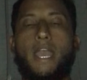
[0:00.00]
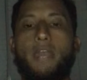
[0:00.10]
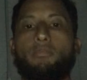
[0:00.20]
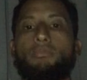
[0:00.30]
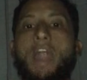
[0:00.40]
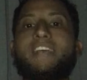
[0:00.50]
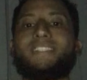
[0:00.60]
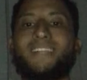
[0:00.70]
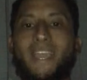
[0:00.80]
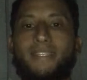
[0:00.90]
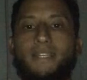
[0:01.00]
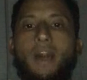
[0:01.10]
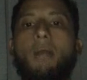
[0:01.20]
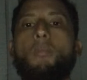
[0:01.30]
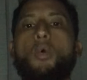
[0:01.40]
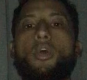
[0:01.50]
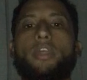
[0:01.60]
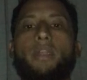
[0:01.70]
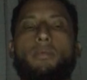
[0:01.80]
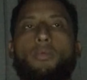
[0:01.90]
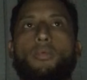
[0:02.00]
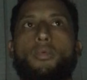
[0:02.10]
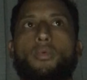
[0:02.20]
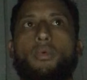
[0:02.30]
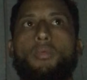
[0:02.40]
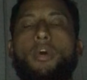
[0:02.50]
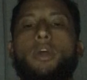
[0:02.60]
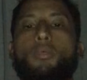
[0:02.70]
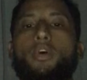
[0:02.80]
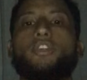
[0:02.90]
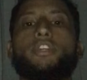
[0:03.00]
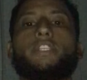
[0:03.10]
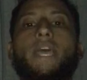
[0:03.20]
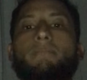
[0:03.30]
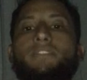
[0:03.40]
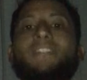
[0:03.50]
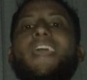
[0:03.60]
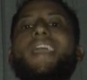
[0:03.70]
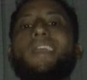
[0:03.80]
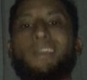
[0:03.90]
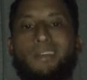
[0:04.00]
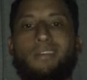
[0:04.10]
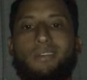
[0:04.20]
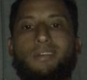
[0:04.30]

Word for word: it resonates a lot more than what it would just him saying,